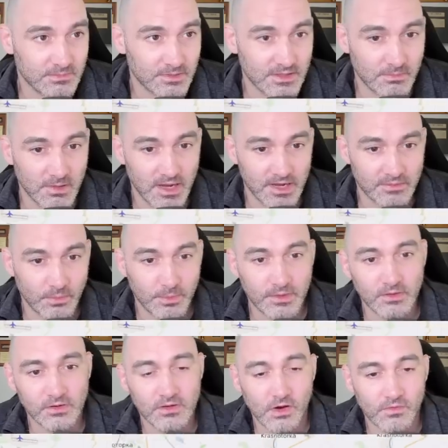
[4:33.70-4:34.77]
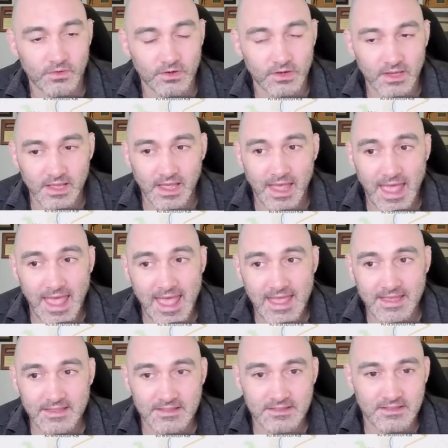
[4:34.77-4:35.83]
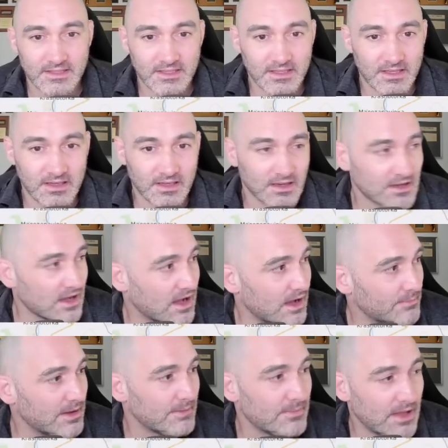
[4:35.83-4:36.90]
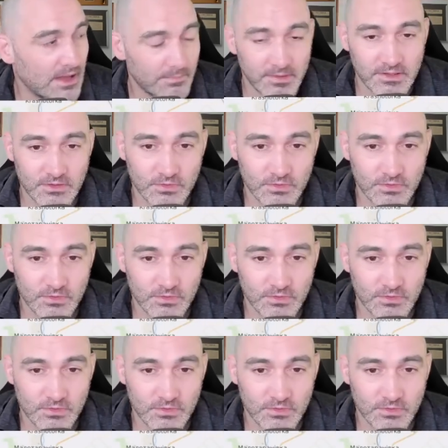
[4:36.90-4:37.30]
been the mine. When we look over at the combat map,